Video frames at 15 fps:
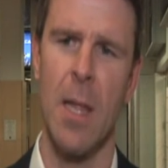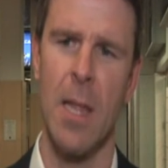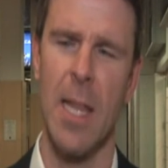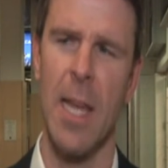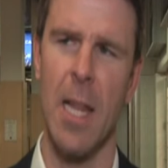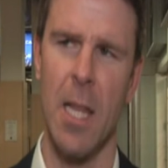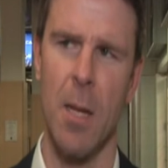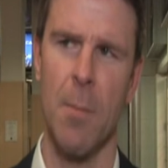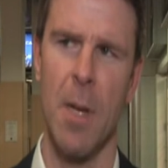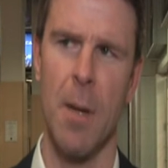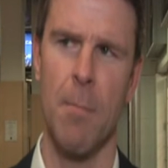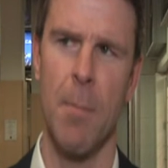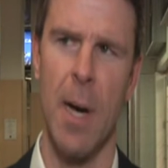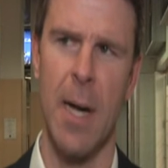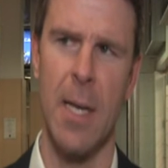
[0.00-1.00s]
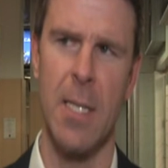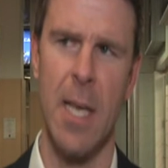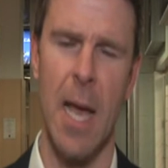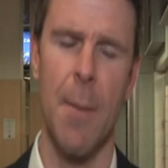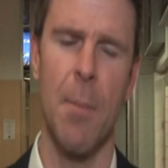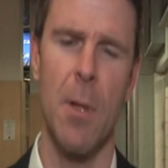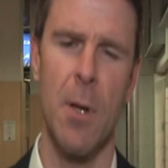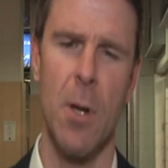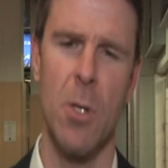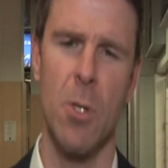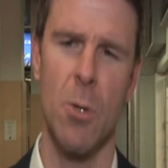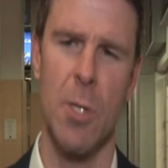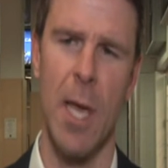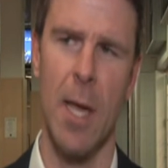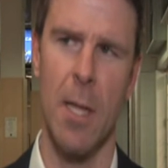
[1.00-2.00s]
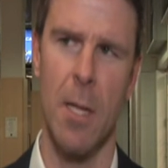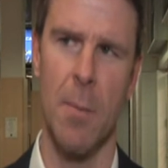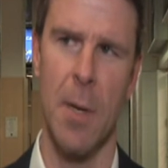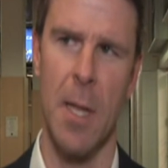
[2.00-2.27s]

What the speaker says: lead a little bit of by example and also take a little